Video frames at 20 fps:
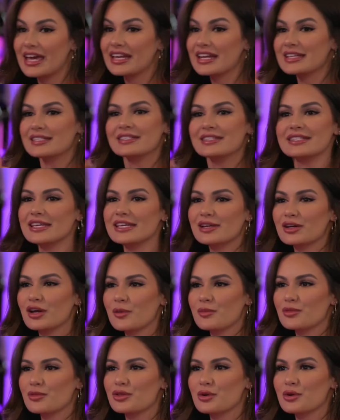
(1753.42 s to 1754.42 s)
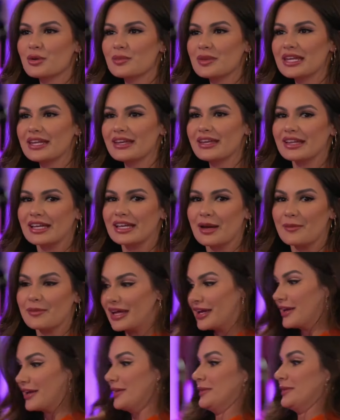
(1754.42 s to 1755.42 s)
and I see it come through immediately and I'm
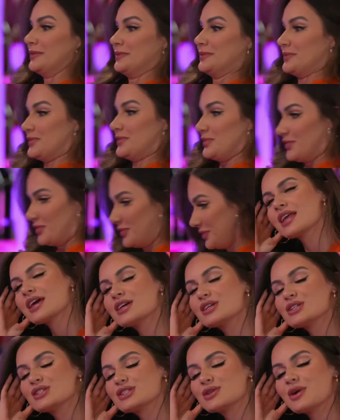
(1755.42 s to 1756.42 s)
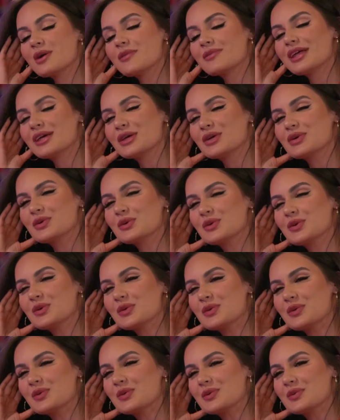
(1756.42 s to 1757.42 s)
like, so I'm like,
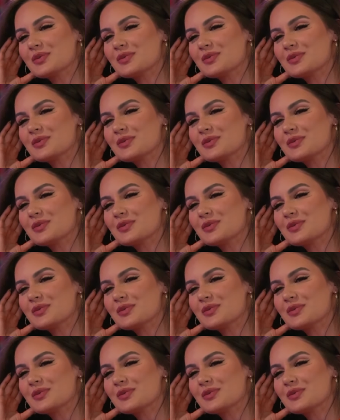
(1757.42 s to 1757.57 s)
ooh,